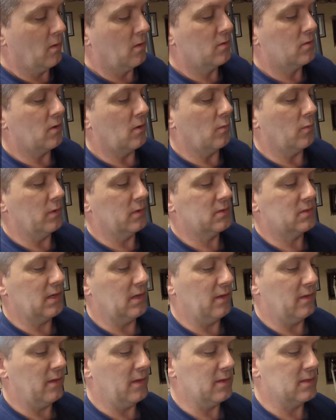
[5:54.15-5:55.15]
So I will say
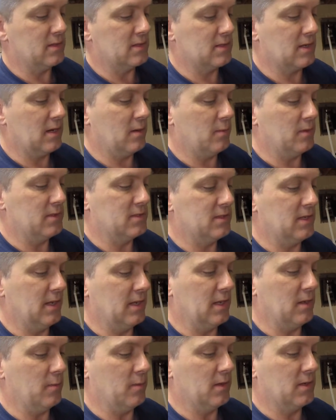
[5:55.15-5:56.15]
this, it's got to be
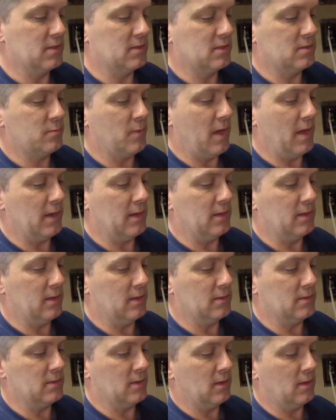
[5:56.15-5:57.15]
sticky because this backing
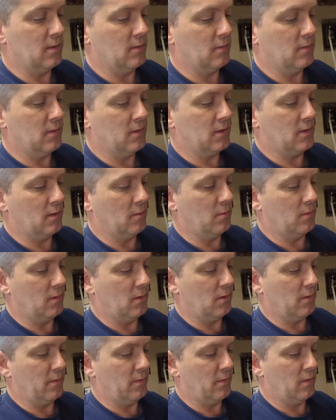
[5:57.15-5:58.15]
does not want to come
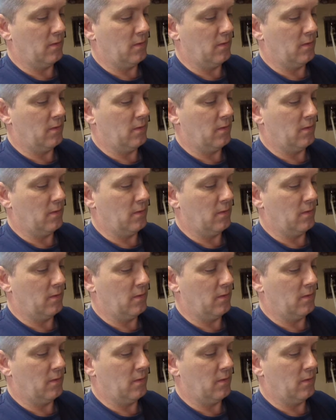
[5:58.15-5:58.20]
off.